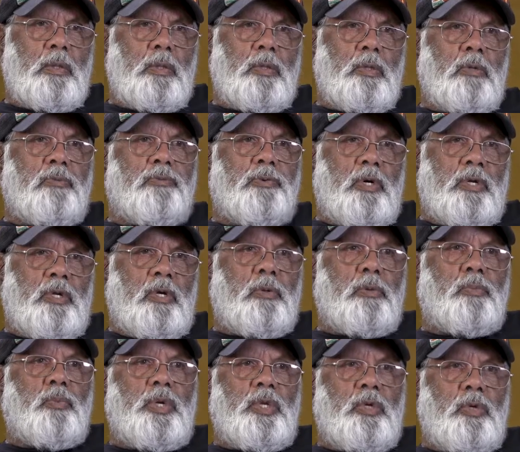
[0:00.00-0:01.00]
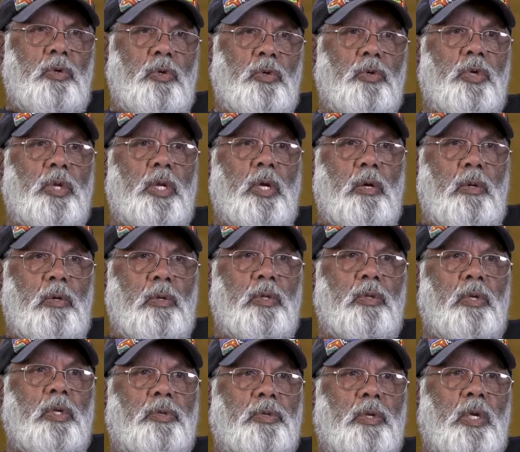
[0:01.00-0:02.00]
you'll find out when you get older
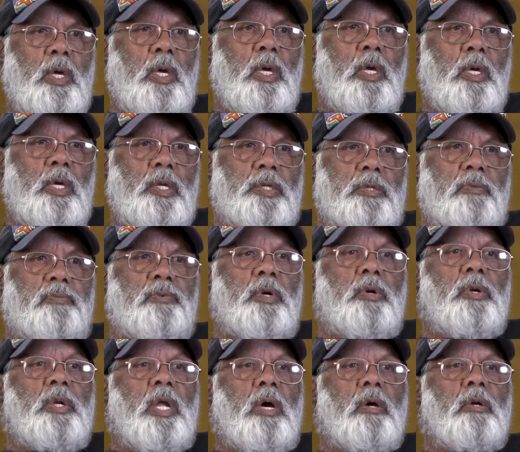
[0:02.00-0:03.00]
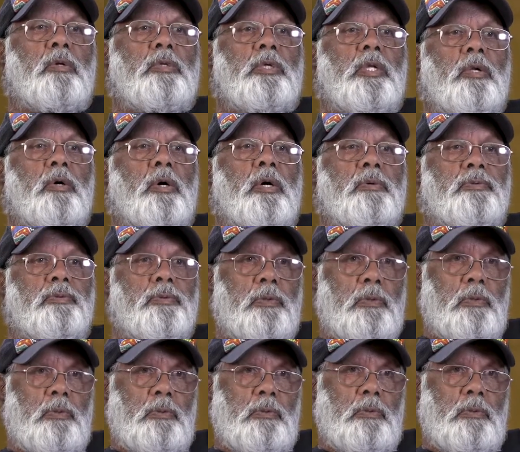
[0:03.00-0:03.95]
that it's a very lonely life